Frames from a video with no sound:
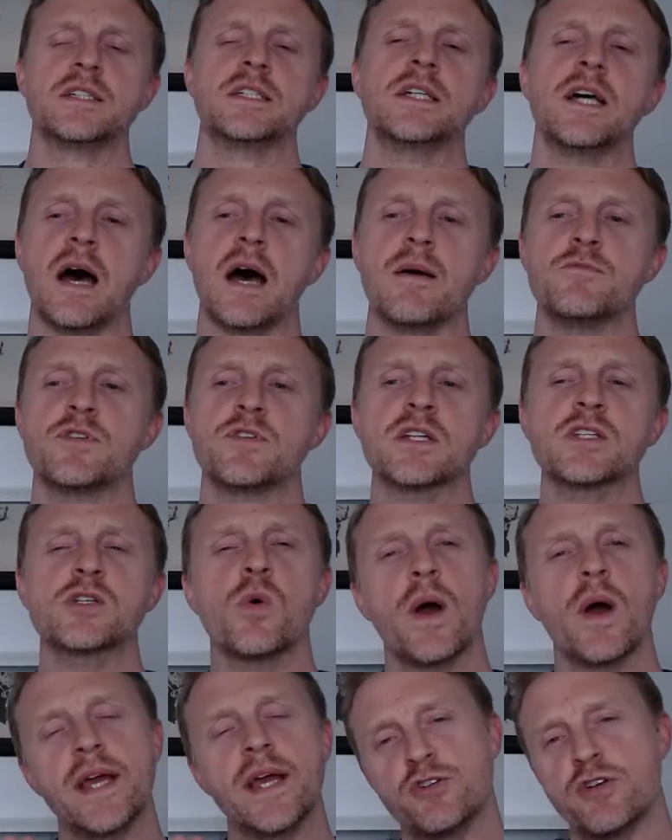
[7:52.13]
So that's
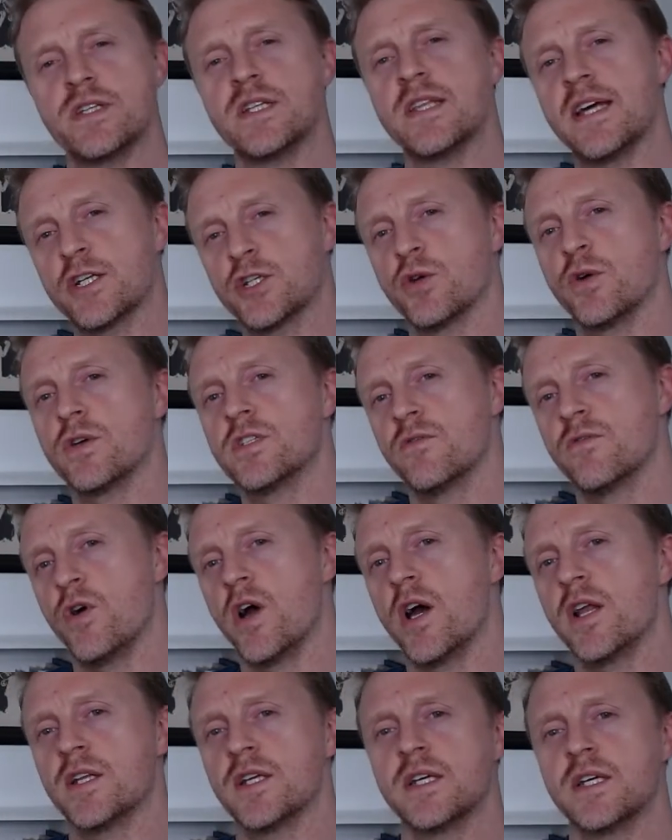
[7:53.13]
quite interesting, that choice of
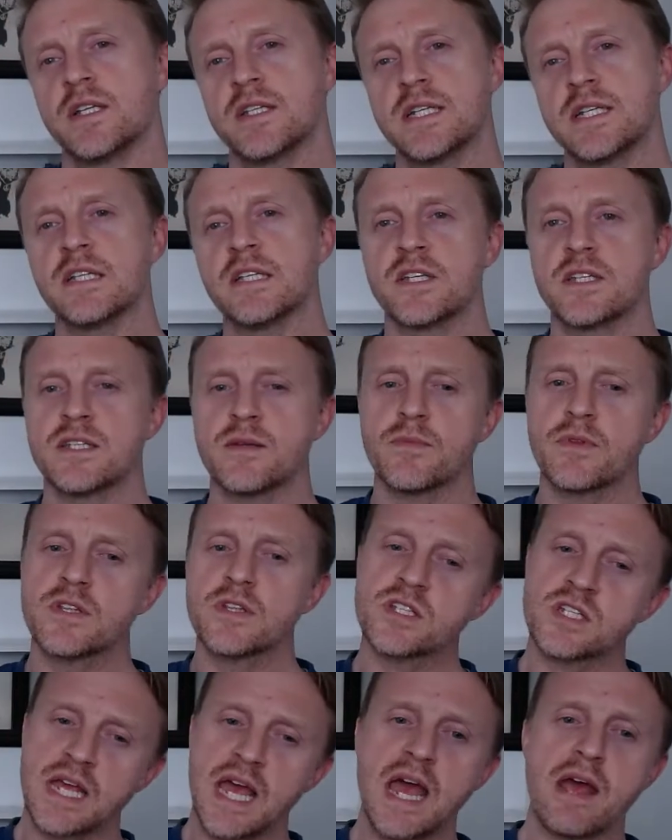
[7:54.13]
word. Tells us something that's
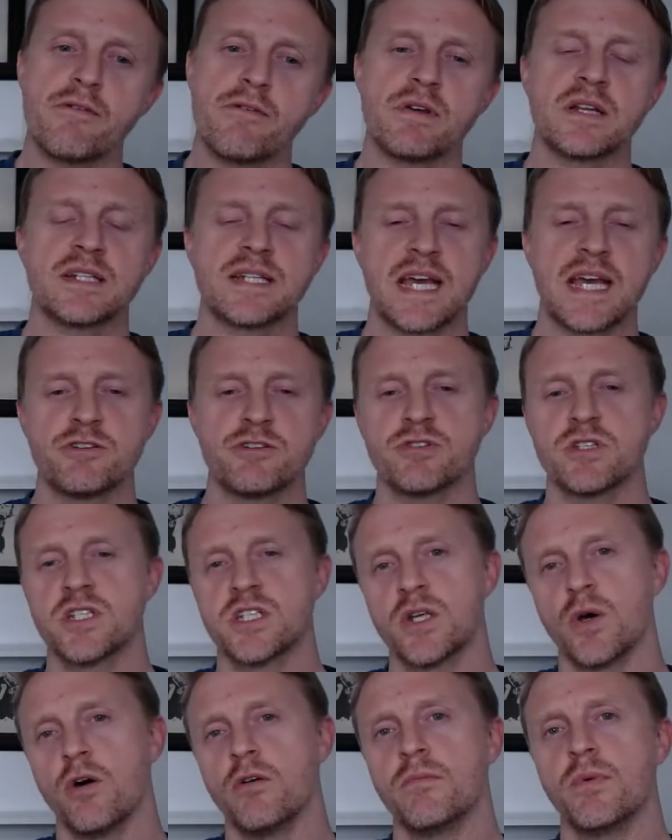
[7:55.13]
scary and dangerous and
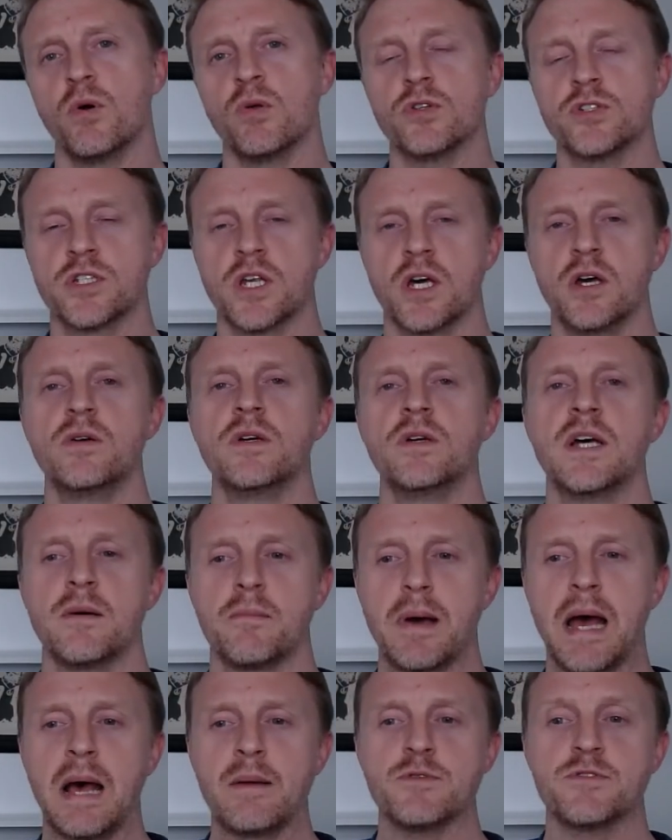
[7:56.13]
so on, but also
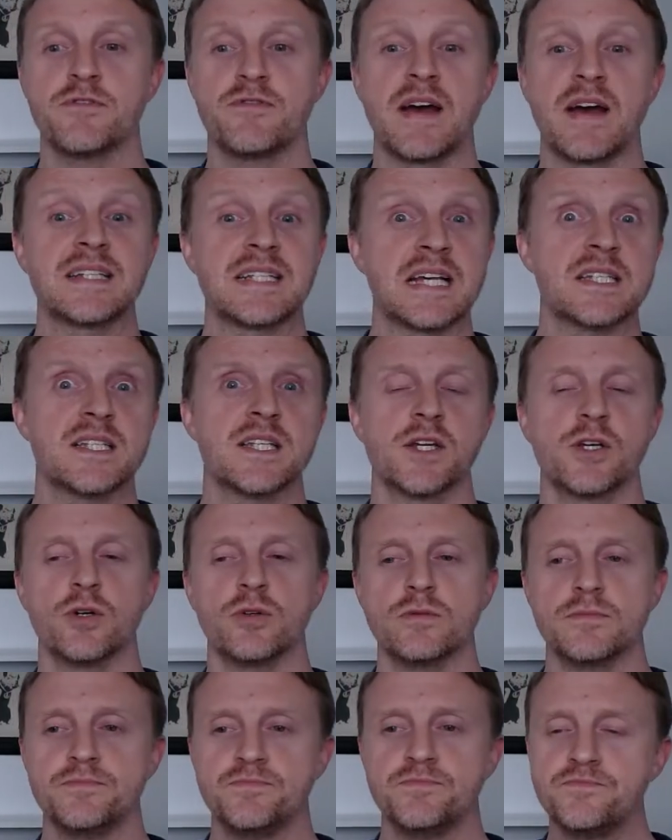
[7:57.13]
perhaps fantastical.
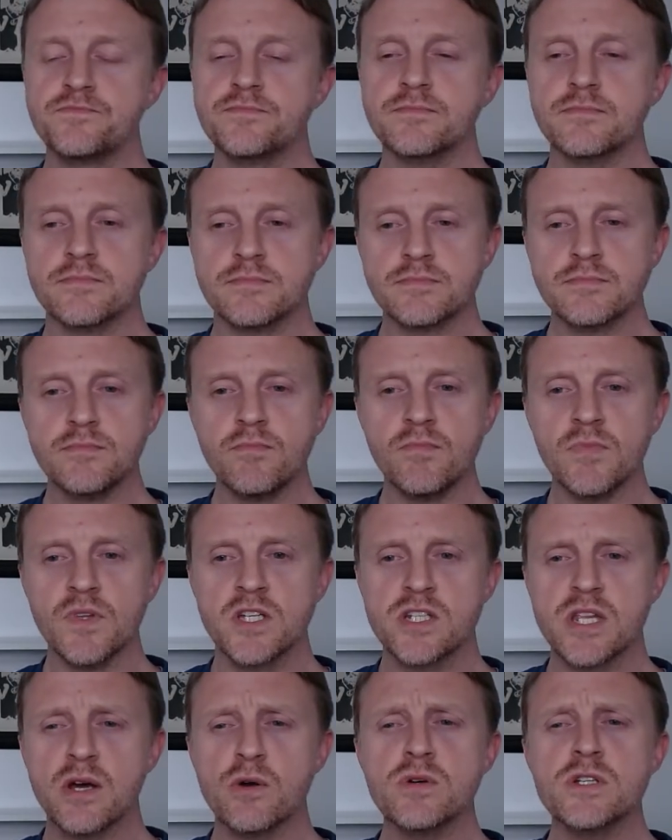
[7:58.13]
So
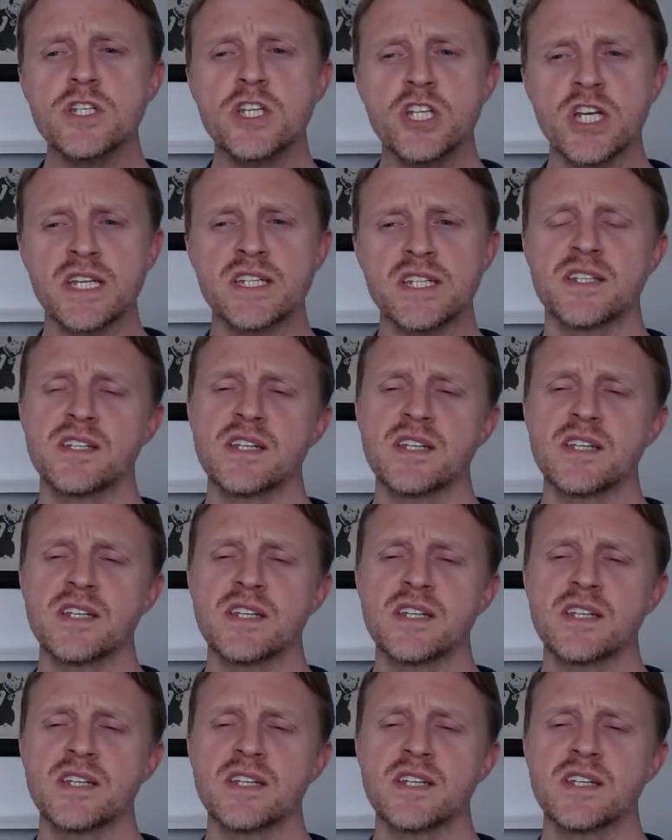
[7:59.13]
that always suggests